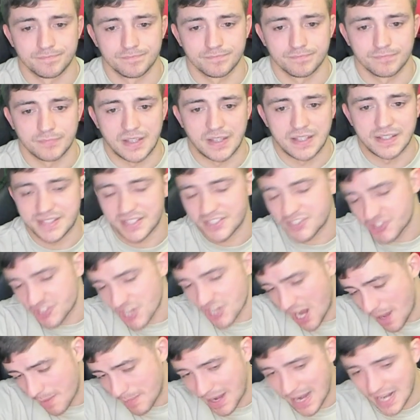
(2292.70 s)
It's a
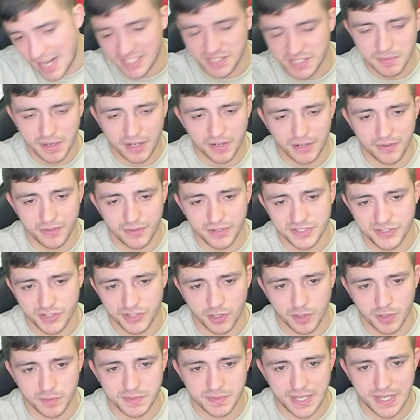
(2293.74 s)
shame it has to be under these
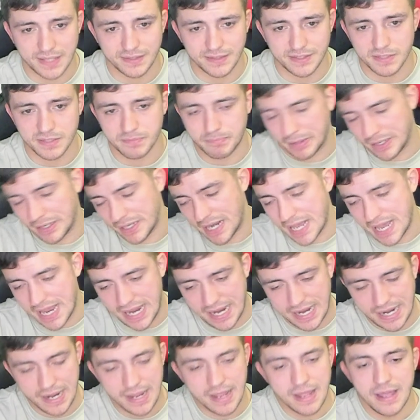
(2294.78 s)
circumstances, but
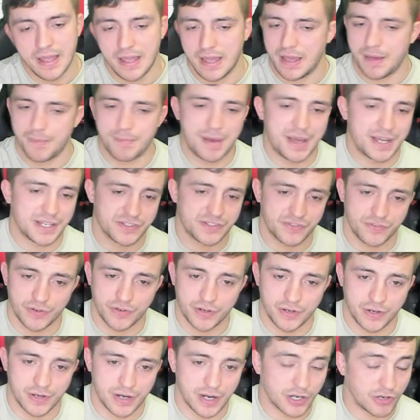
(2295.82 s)
hey, it makes
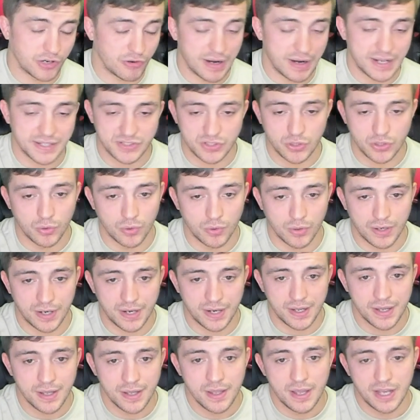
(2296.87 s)
for a great
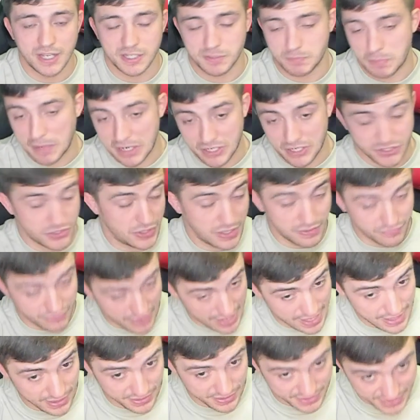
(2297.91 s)
story, especially if
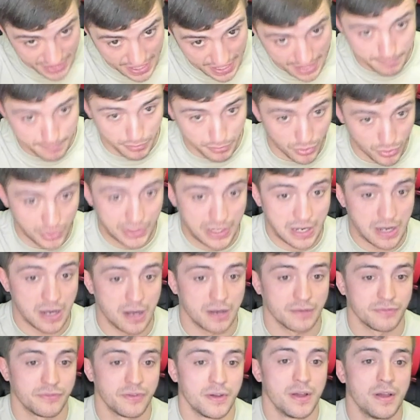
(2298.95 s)
Alex can pull it
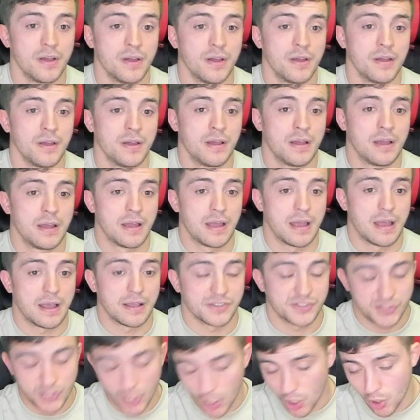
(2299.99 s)
off.
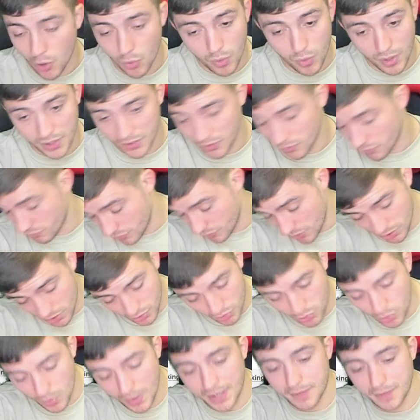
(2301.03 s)
So, one real
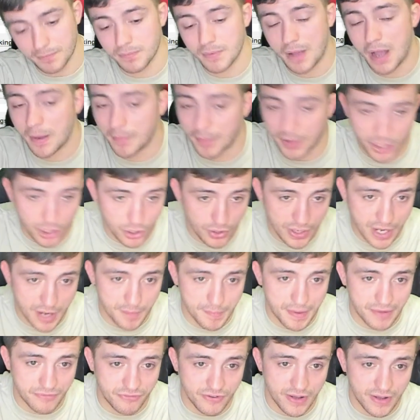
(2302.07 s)
quick, I'm going to go down
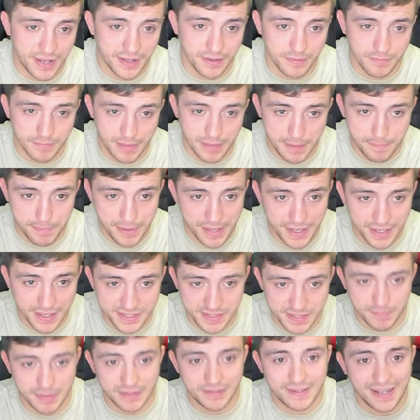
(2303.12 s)
my picks. I'm
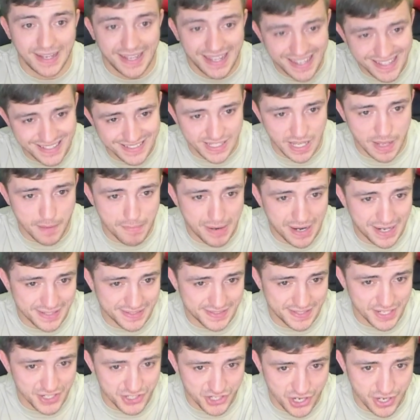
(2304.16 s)
going to take Islam by
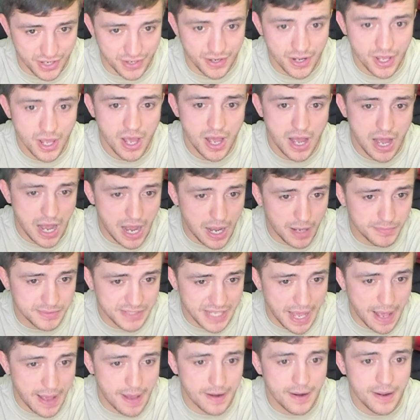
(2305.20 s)
decision,
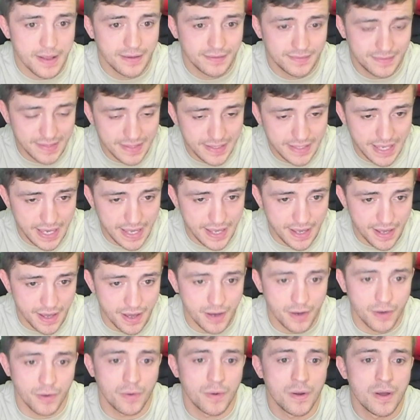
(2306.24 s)
Khamzat,
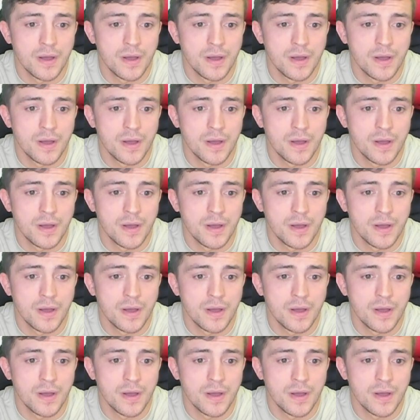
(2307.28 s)
TKO,